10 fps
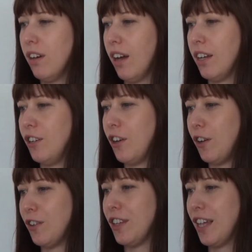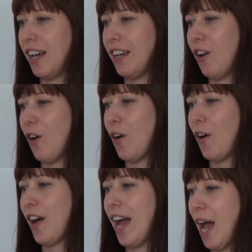and you know that they
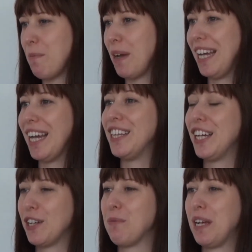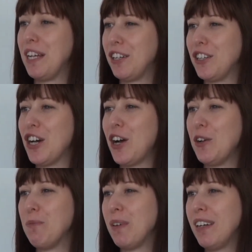are happy and they're going to be in a good
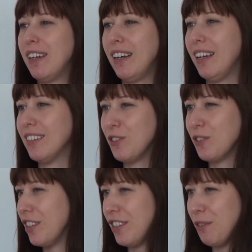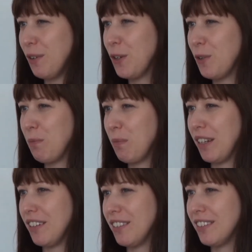home, it's not so difficult
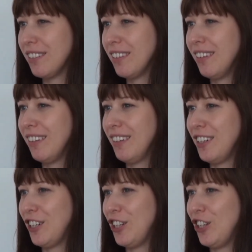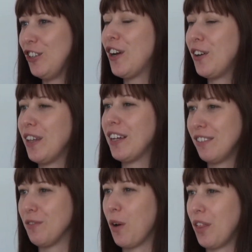because you know that's
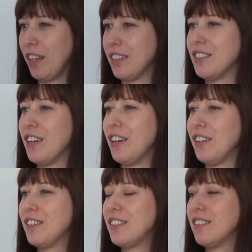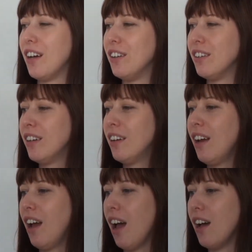the right thing to do. So
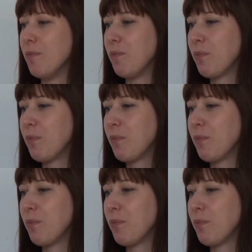I